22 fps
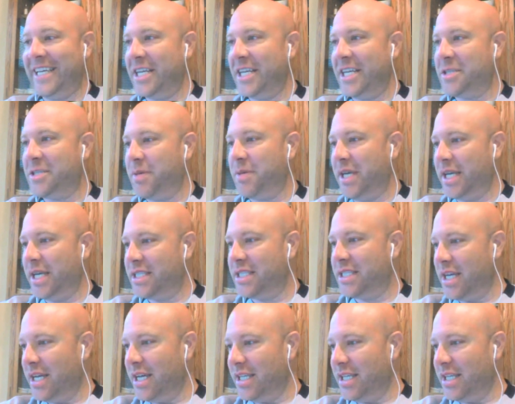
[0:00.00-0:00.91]
in
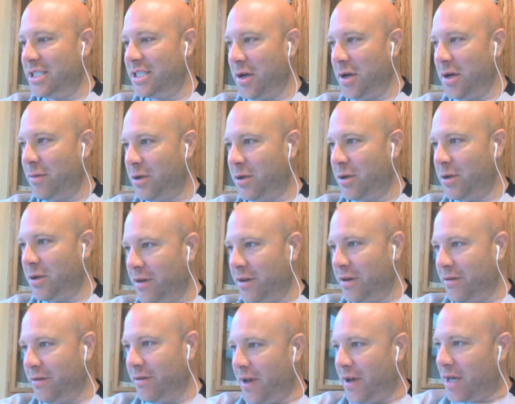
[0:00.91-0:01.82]
SPSS, so I'm
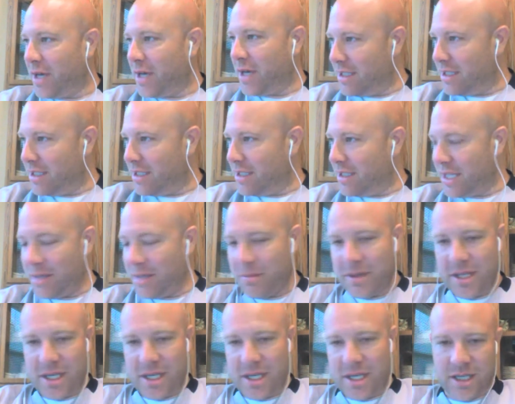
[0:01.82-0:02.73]
wondering if I've got the
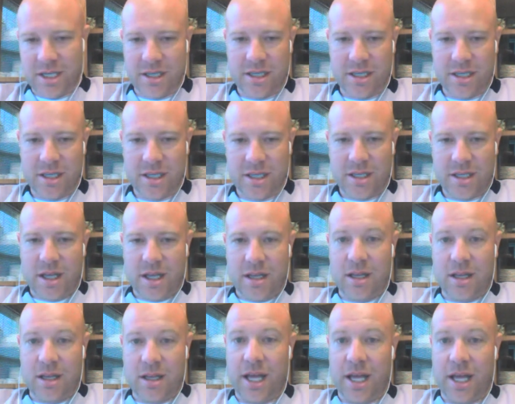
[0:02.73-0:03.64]
same thing.
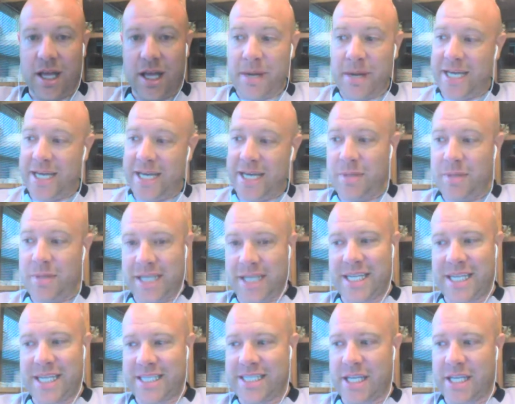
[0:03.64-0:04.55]
Like my
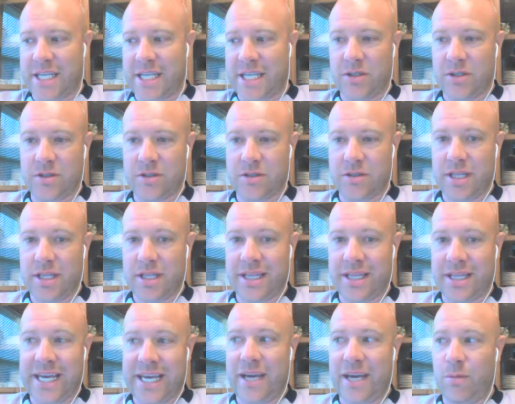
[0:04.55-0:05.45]
SPSS answers,
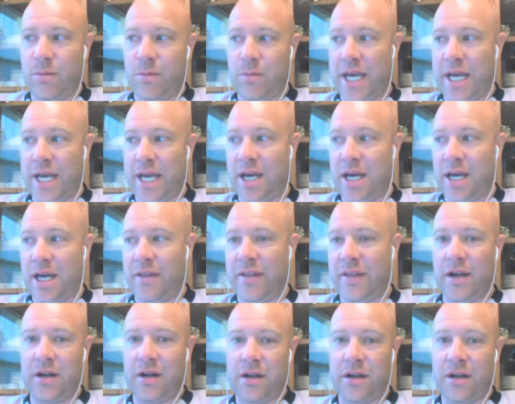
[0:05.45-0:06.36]
what I got
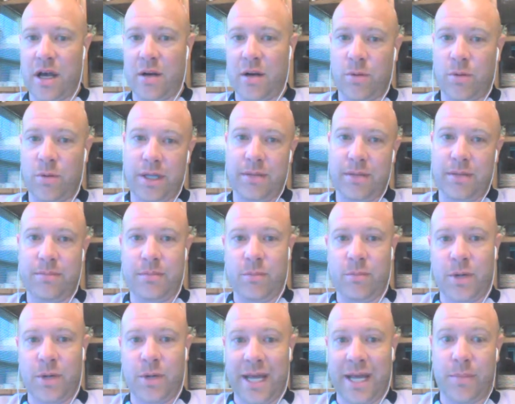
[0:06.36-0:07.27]
on there got what
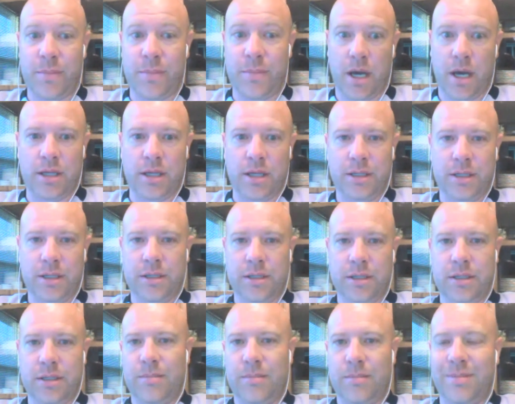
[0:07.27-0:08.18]
Emma got,
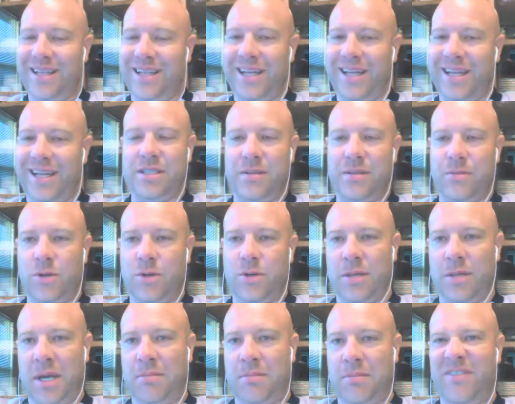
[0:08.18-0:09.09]
but that doesn't really
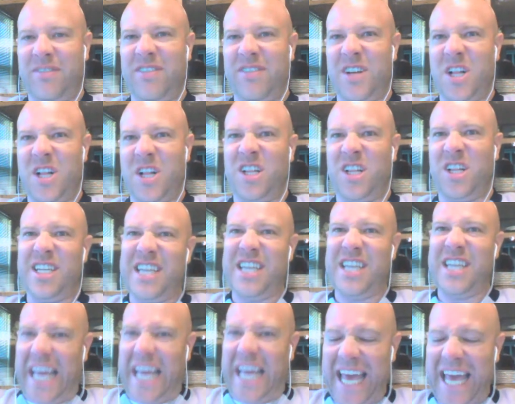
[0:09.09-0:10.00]
make me feel
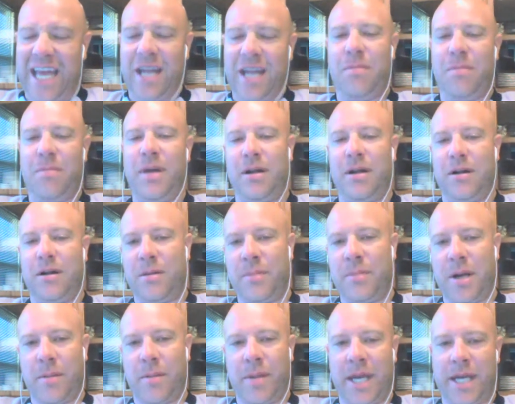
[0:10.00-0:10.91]
any better
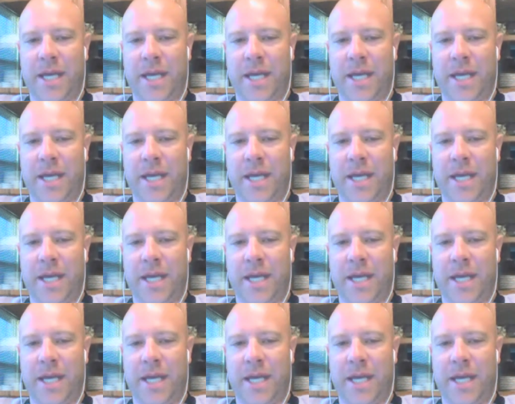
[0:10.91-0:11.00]
about my